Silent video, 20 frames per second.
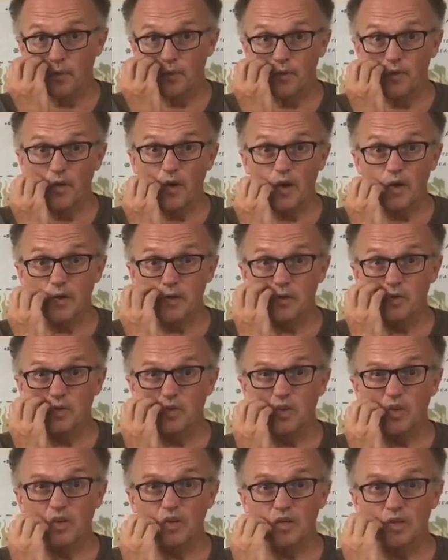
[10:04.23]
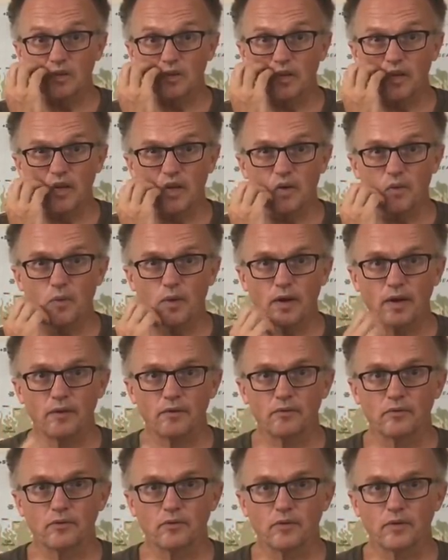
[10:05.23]
They're not used to these heat
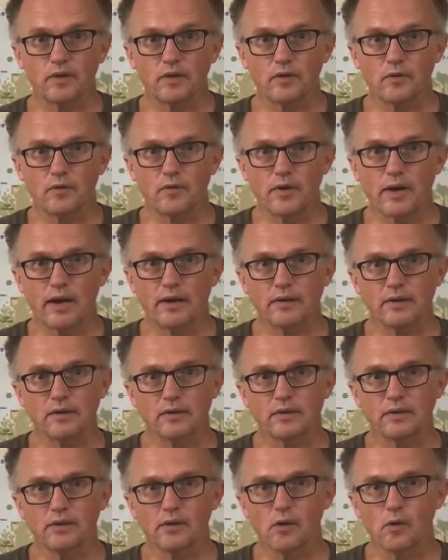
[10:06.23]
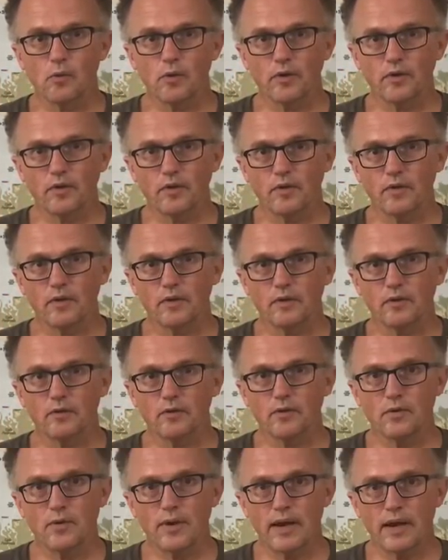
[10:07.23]
waves, so they don't know how to deal with it. They
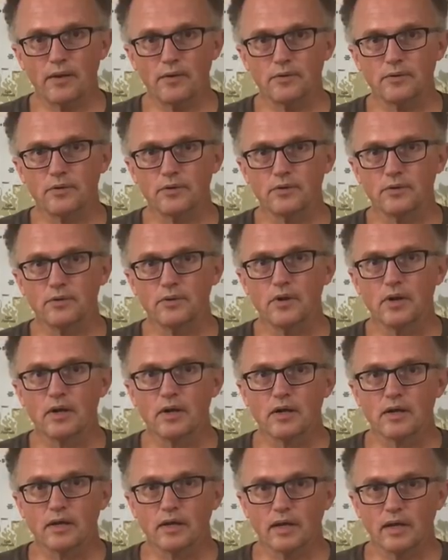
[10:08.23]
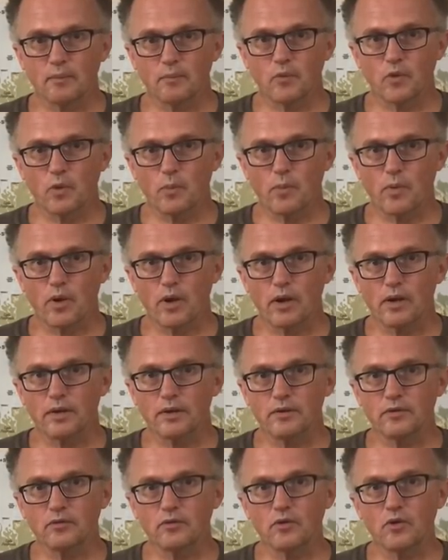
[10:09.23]
don't know how to keep their
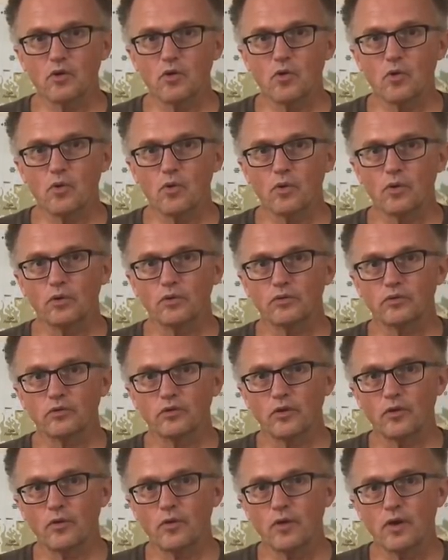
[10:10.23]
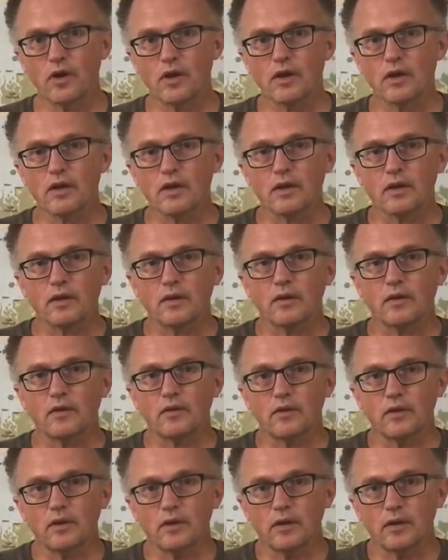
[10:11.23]
bodies cool. So
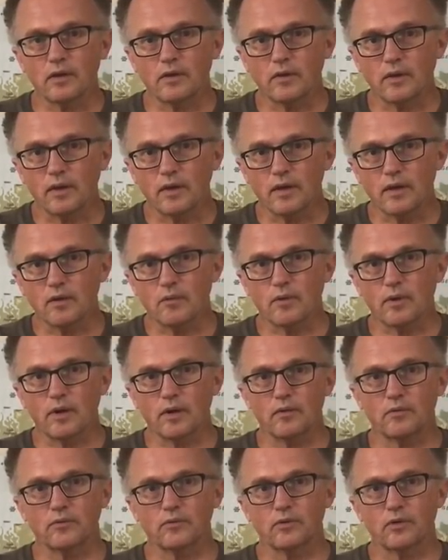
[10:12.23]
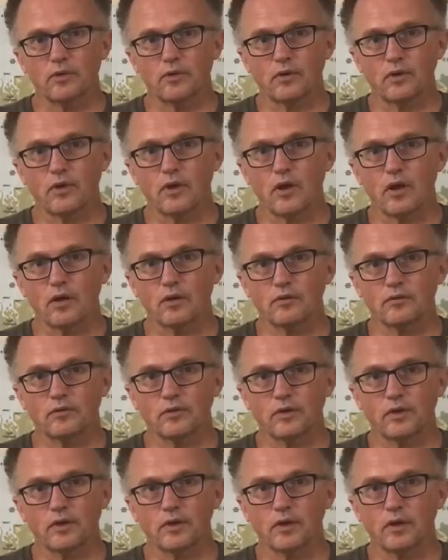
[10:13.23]
the the heat waves are
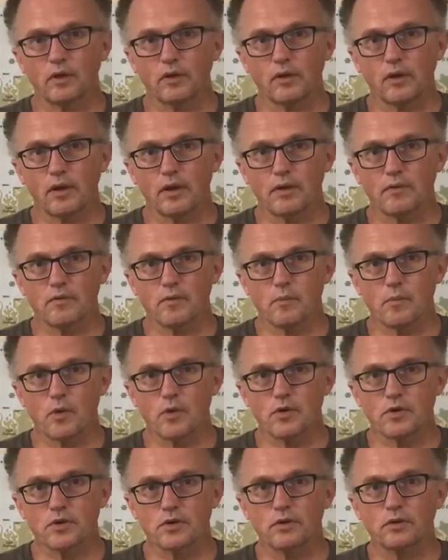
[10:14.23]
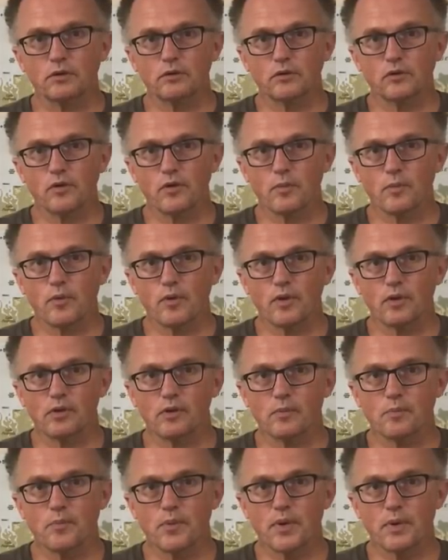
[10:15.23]
causing a lot of emotional
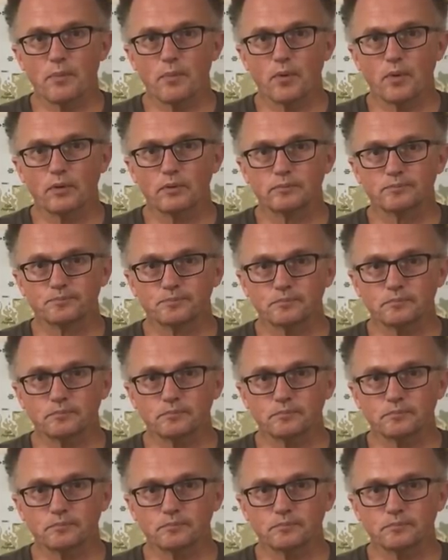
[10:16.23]
turmoil in people.